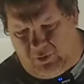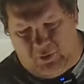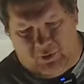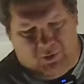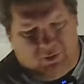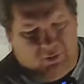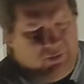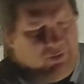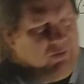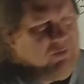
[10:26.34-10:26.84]

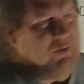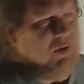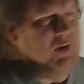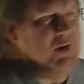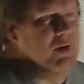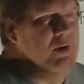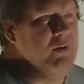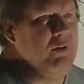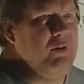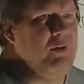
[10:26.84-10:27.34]
Call this
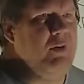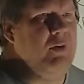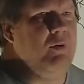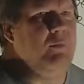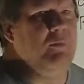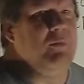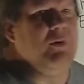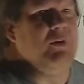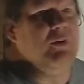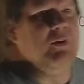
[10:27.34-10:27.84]
800
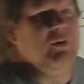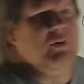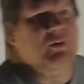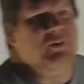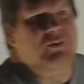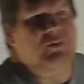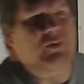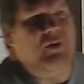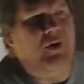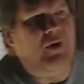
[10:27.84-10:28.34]
number.
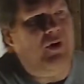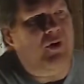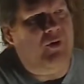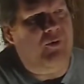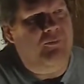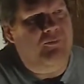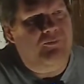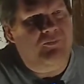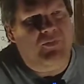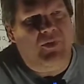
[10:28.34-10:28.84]

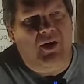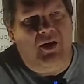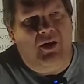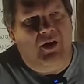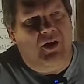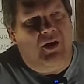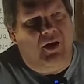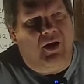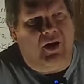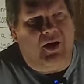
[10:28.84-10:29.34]
So
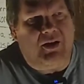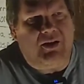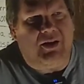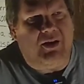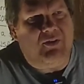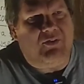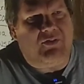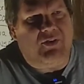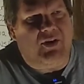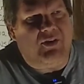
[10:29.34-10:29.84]
I
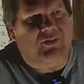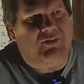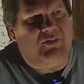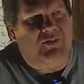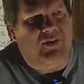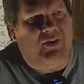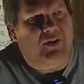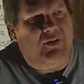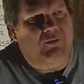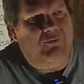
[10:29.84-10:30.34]
guess
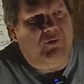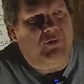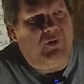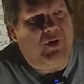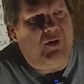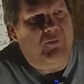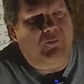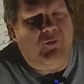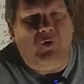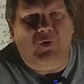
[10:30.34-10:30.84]
that's, we'll
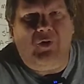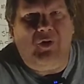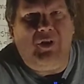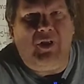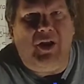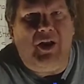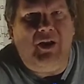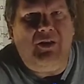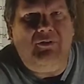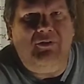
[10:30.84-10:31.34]
have more of
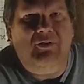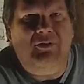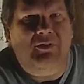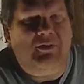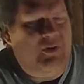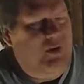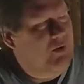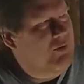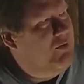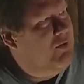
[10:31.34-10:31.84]
that,
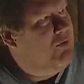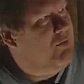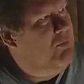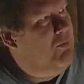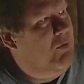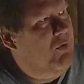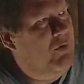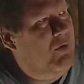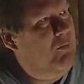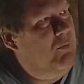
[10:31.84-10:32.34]
you know, just
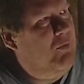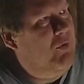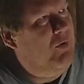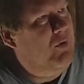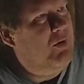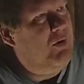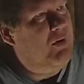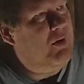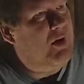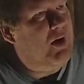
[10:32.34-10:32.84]
more and
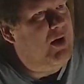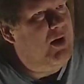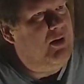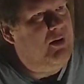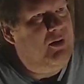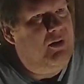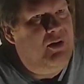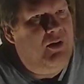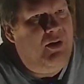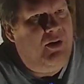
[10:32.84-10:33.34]
more of
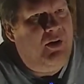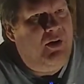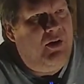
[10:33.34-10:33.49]
that.